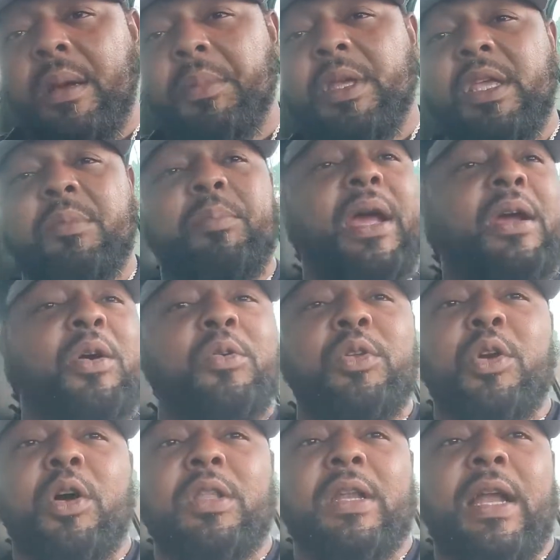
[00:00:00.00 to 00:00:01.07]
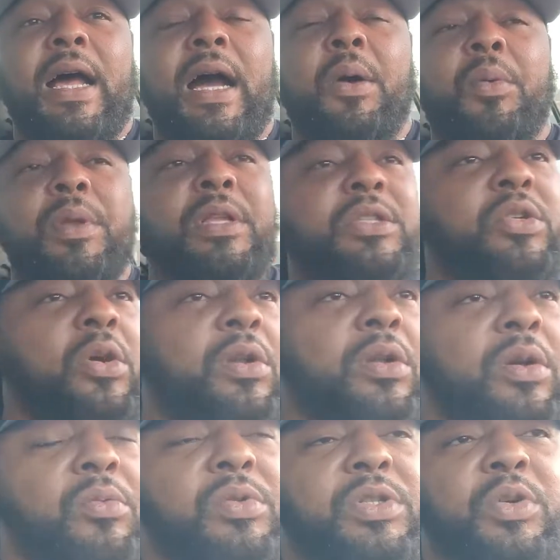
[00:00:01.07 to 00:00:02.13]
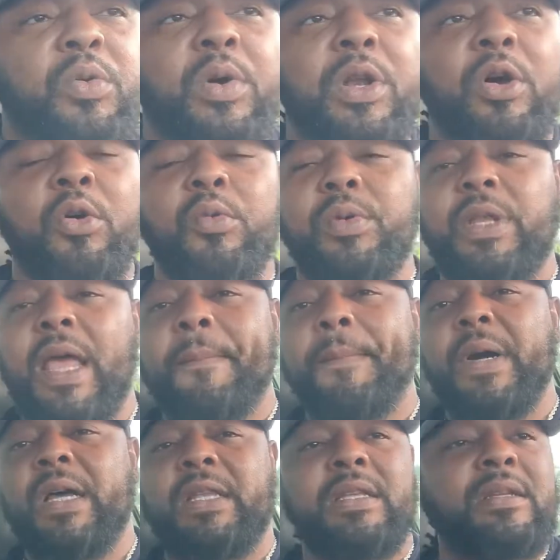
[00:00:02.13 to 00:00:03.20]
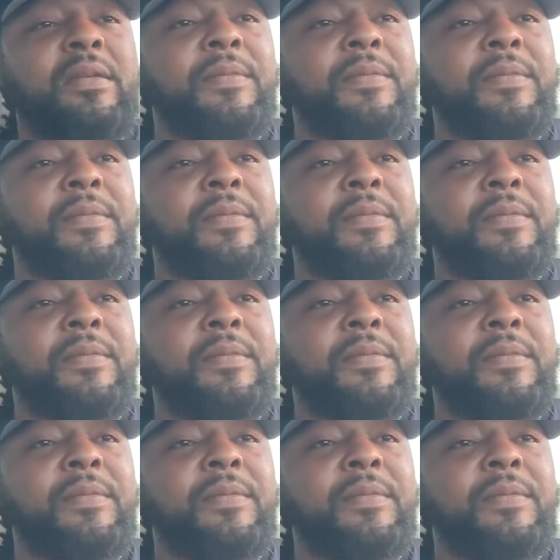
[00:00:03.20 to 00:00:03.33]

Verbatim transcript: You get back on y'all in an hour. Let y'all know what's going on with that money.